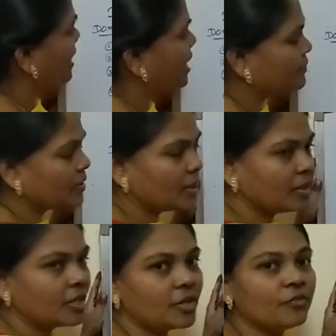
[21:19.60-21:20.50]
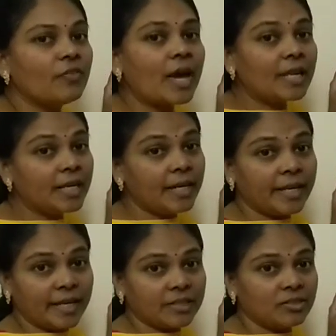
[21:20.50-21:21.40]
have a valid
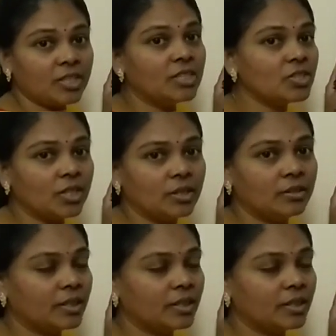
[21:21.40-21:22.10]
extension.